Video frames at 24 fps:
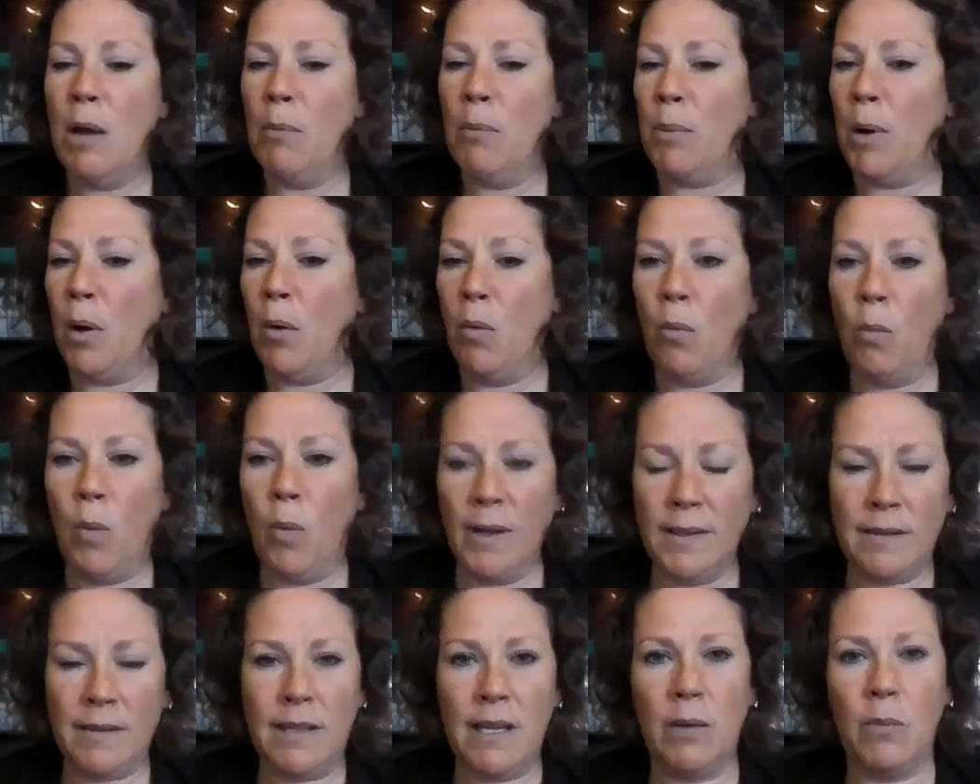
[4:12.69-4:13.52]
But
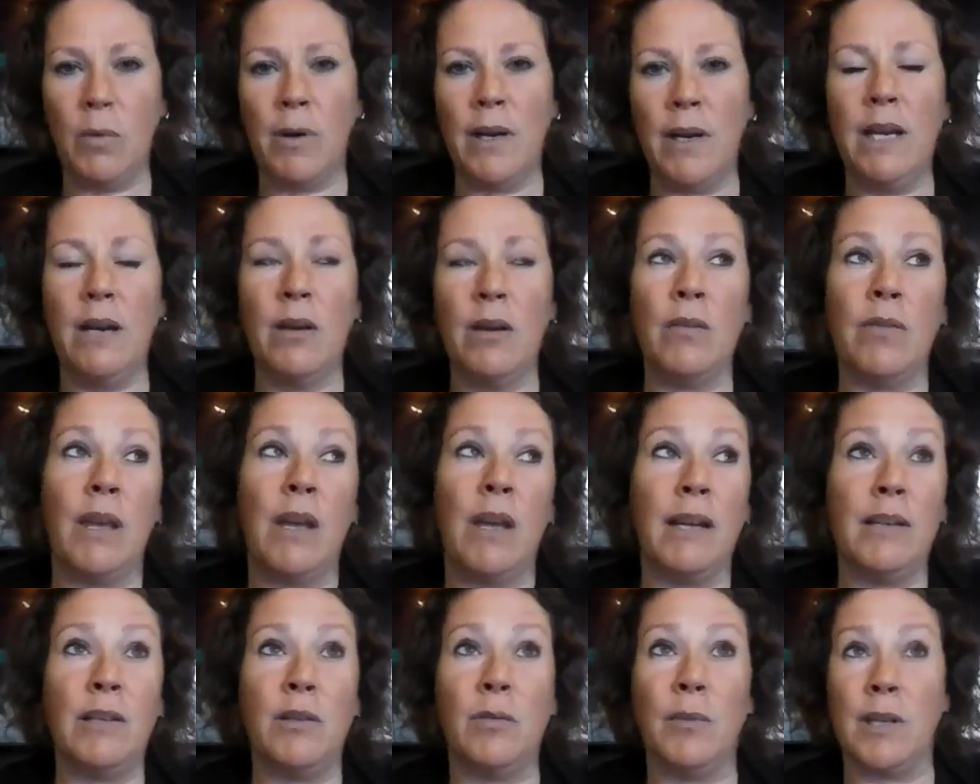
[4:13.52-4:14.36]
once they were here, they
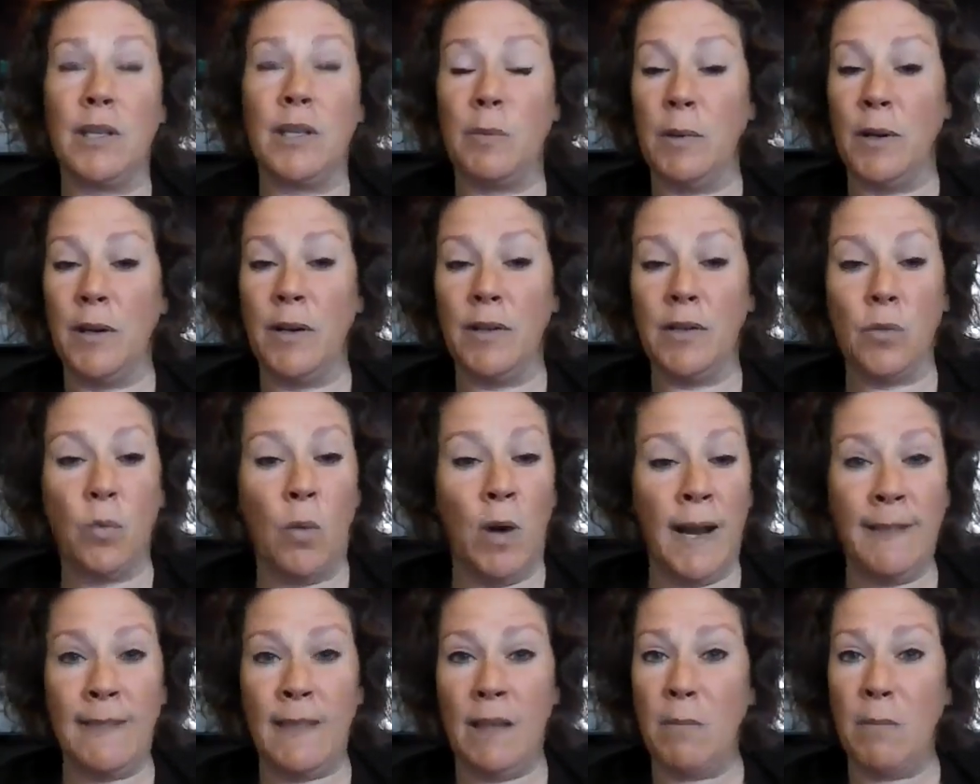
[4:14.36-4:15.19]
got to experience
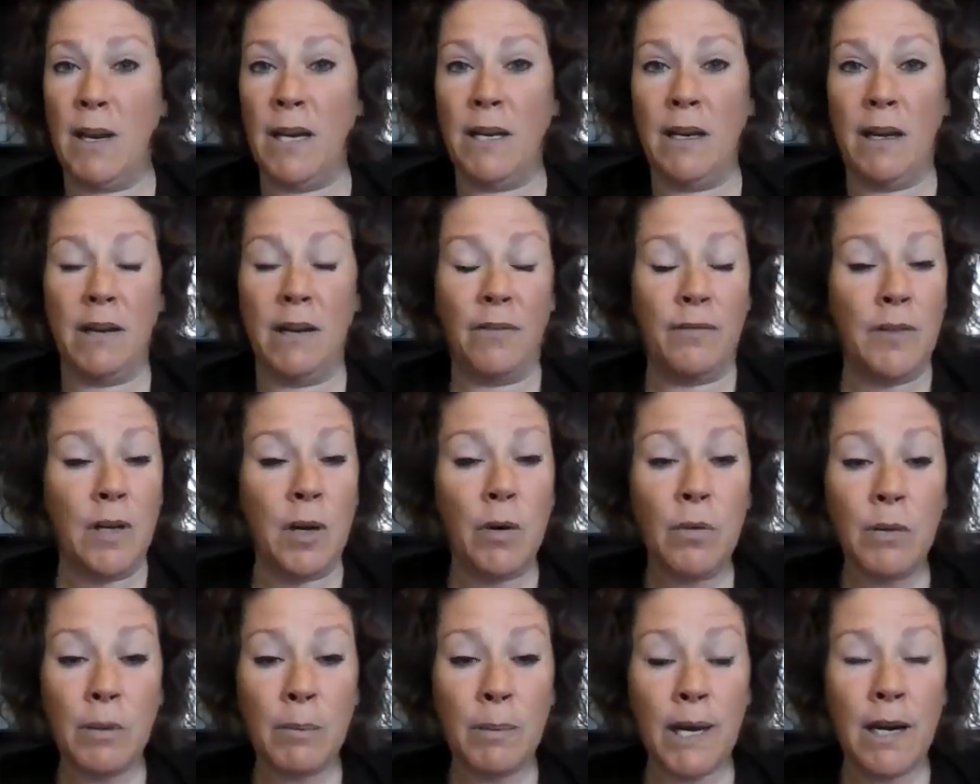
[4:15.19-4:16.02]
wine they may not have
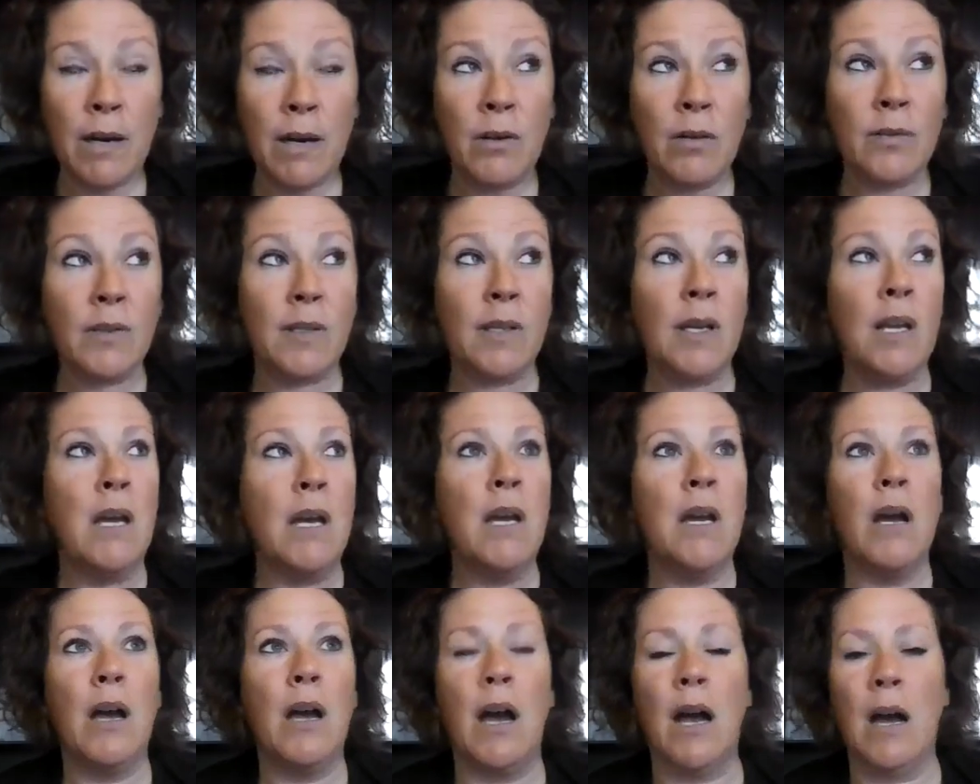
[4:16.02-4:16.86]
known about,
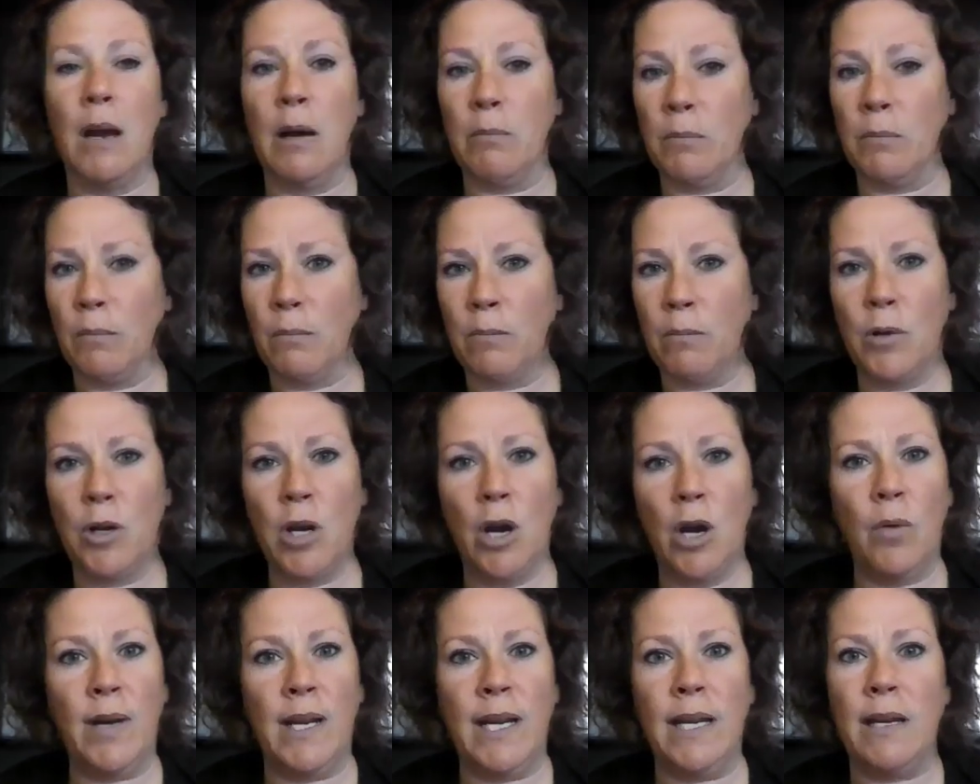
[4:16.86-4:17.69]

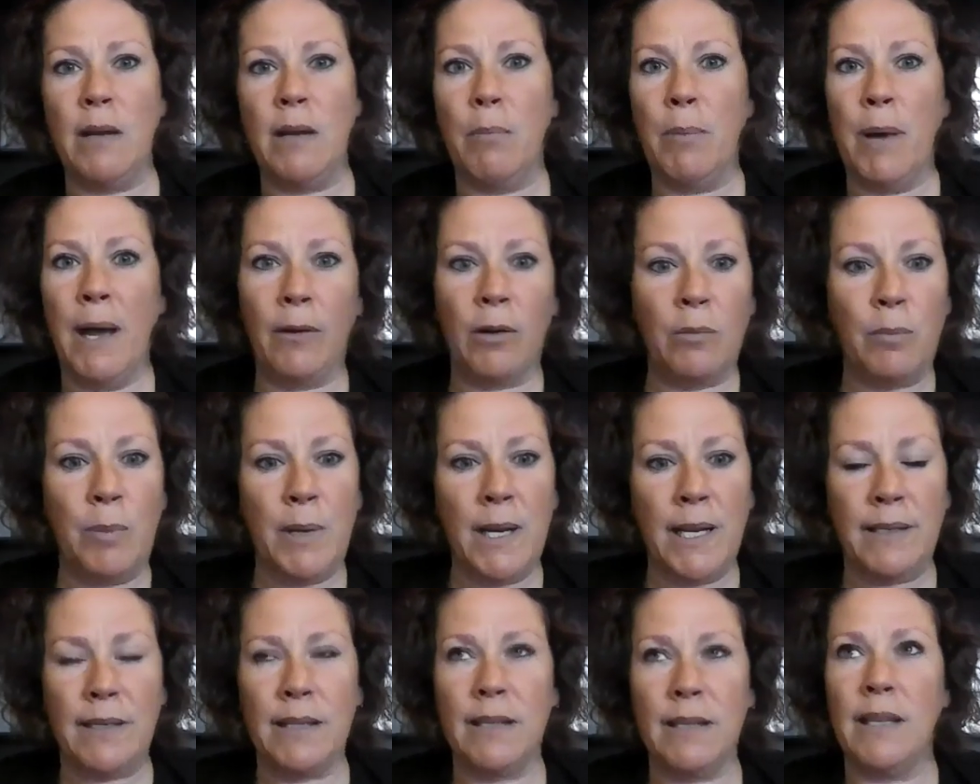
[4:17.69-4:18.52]
go eat at Ballard
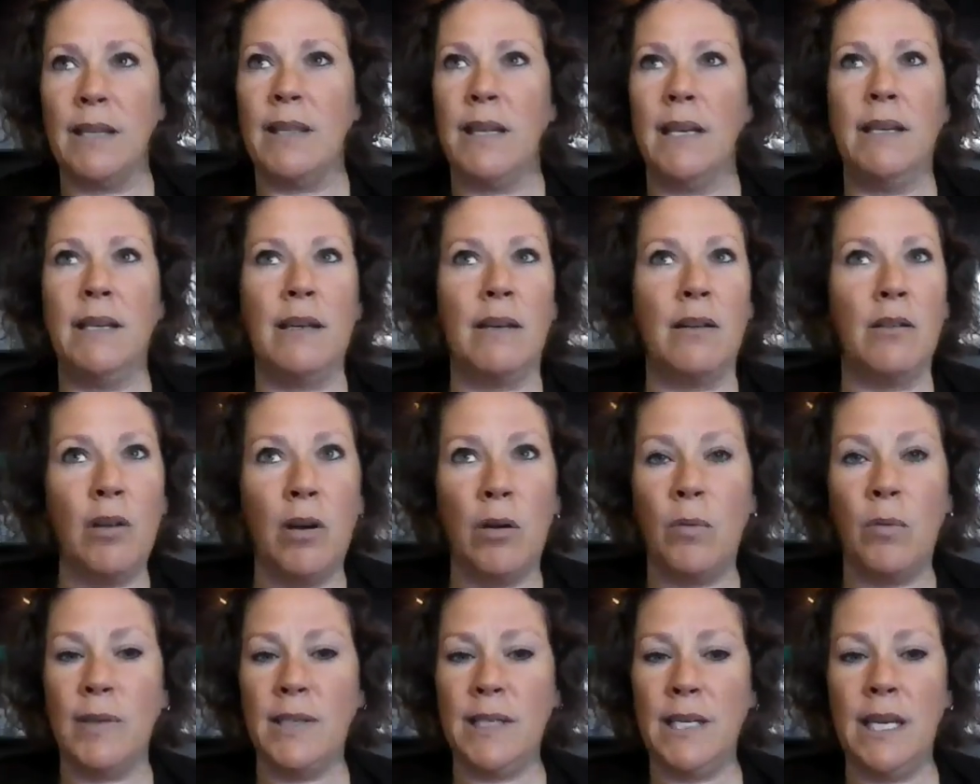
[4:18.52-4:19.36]
Pizza that they didn't
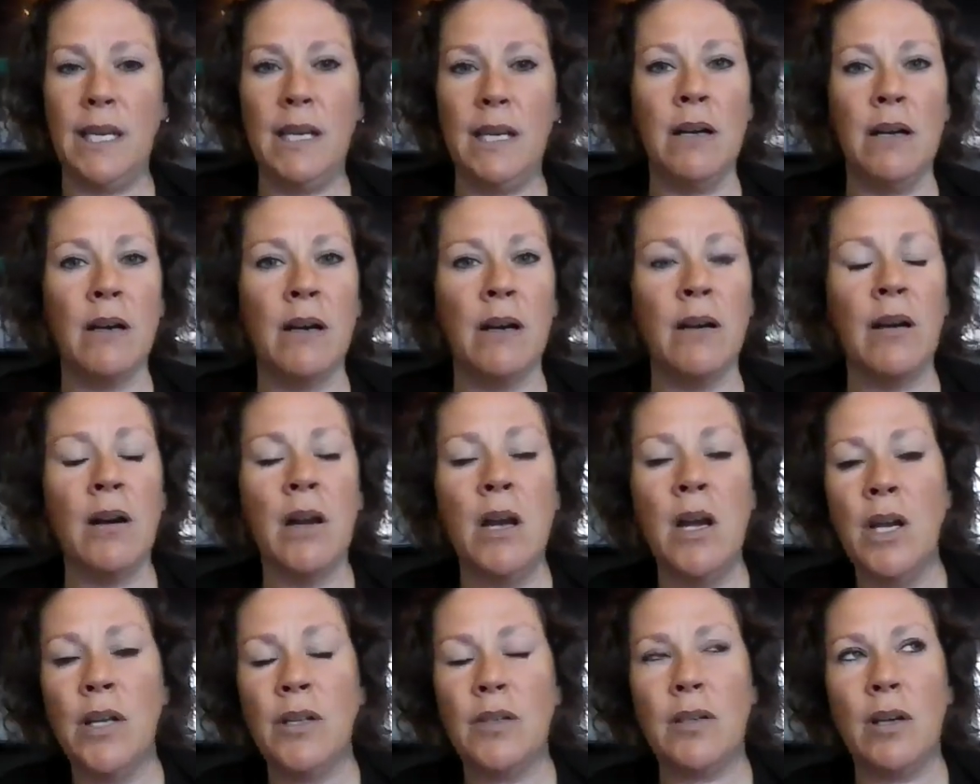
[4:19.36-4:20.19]
know was here.